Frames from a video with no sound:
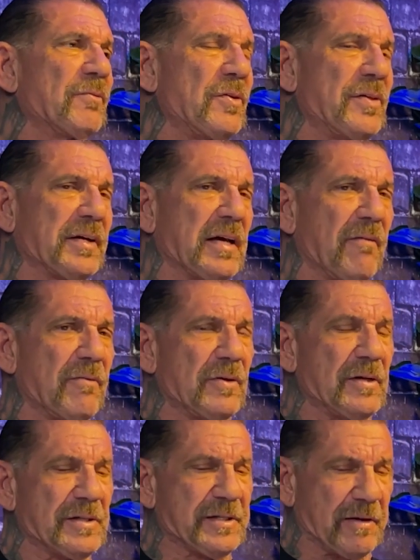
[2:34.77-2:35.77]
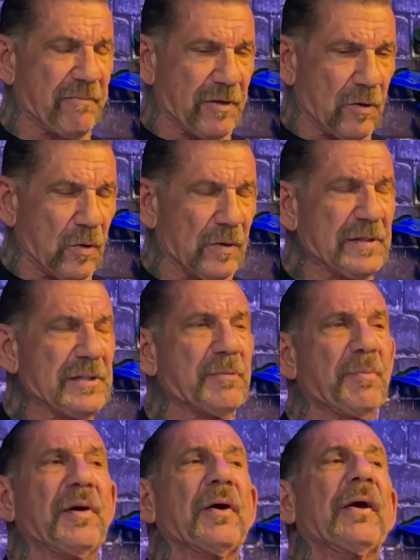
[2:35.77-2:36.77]
to the governance of the Holy
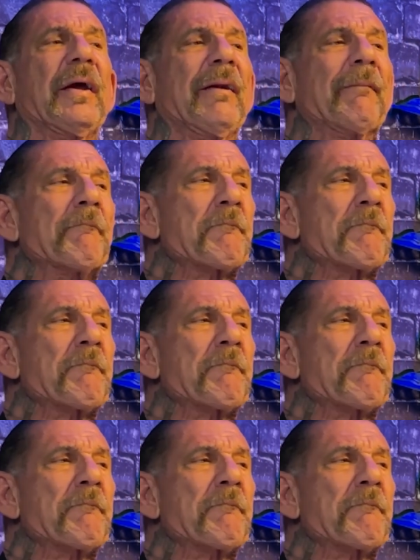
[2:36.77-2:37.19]
Spirit,